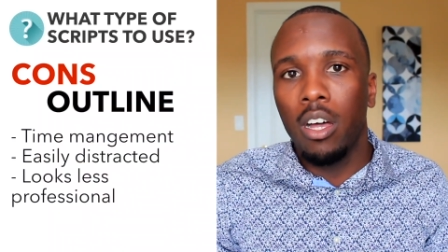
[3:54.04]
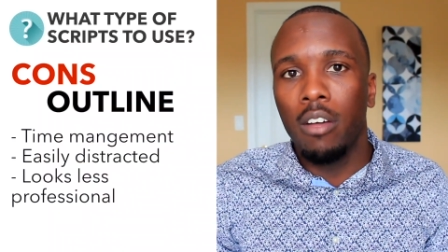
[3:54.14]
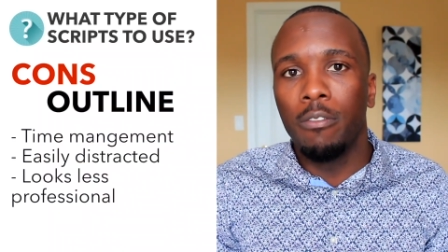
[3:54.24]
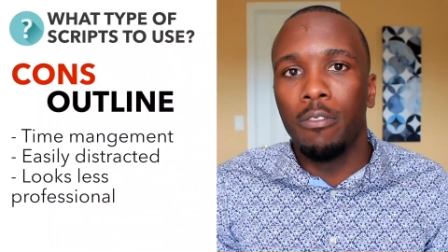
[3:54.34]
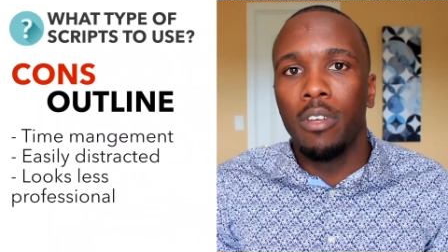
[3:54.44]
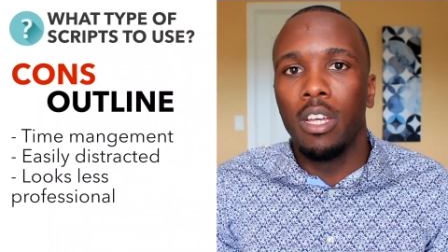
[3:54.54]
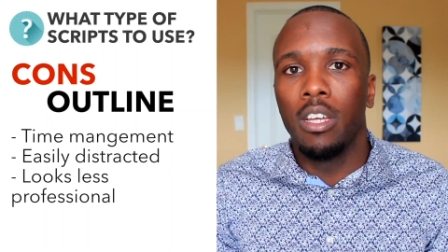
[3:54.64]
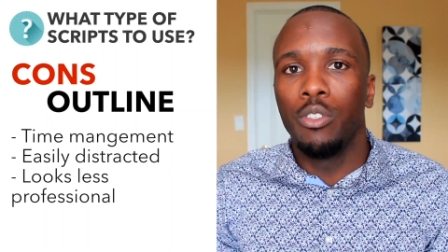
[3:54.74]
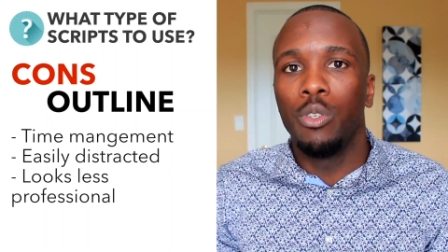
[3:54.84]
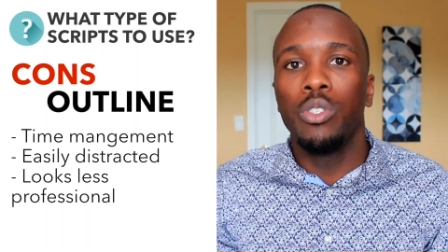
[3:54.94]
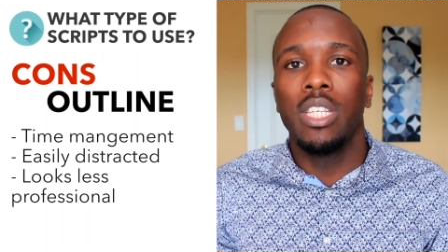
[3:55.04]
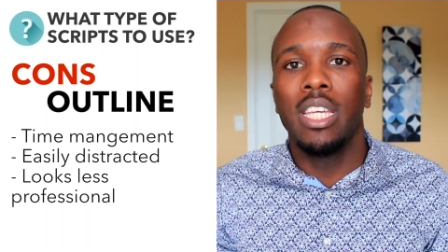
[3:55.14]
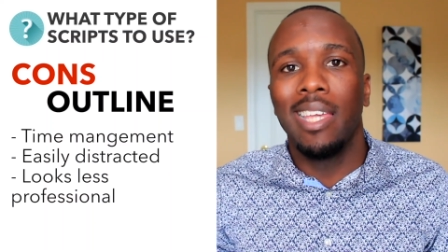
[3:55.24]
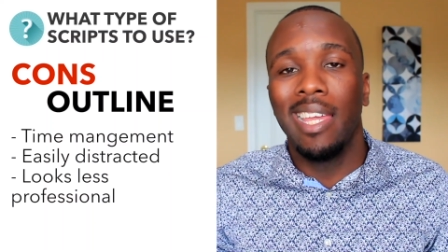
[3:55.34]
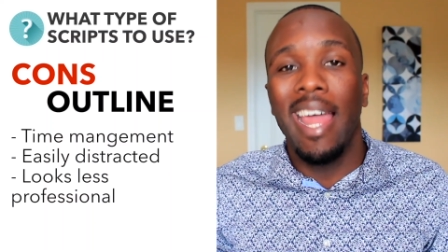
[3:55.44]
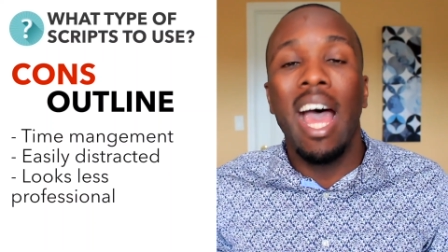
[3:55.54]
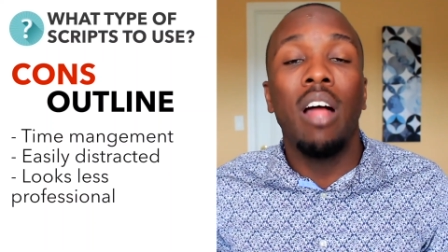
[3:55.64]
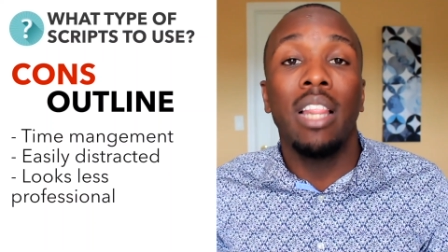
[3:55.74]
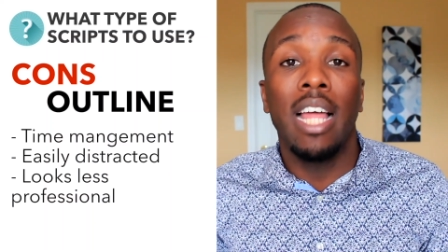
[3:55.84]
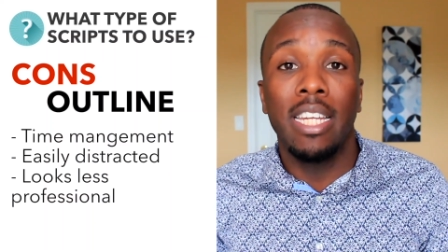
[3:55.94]
of using an
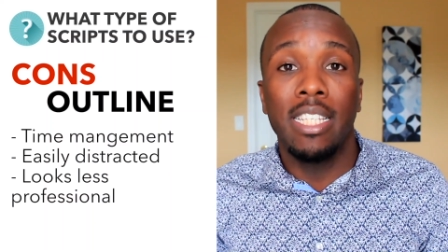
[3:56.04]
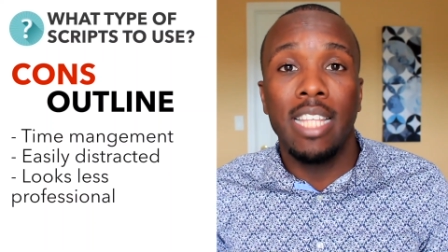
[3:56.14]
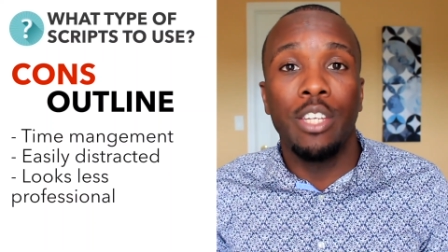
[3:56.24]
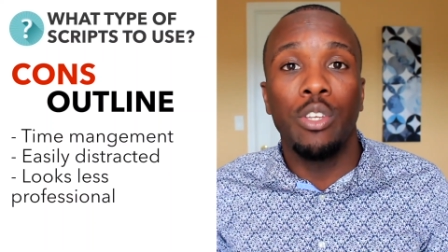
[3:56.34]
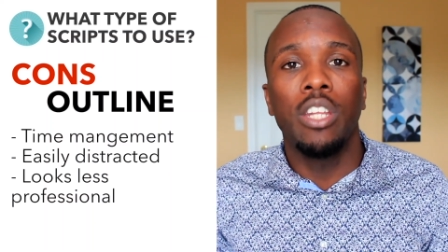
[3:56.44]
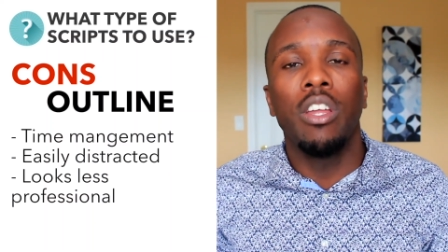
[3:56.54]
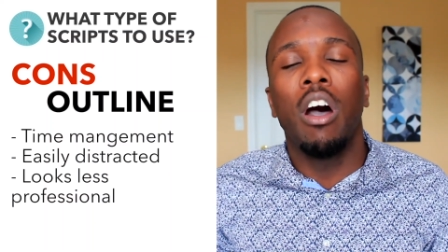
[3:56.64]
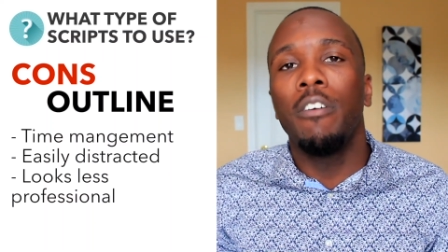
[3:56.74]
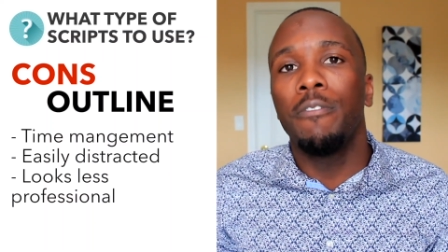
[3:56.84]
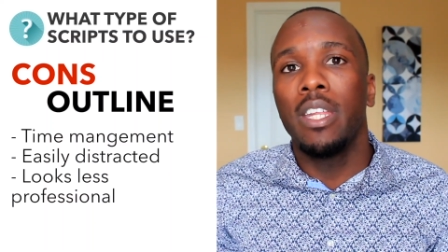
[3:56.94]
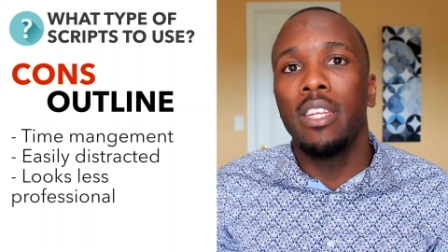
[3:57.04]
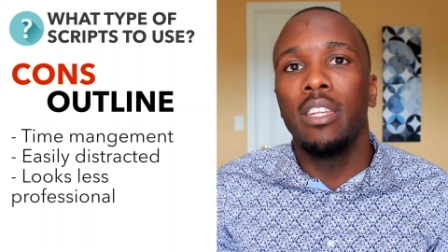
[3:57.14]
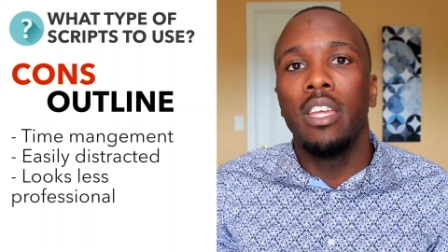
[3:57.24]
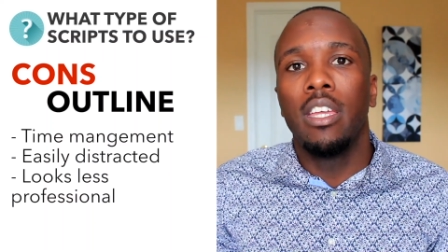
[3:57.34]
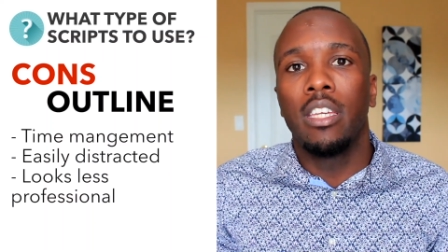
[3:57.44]
outline is that you can often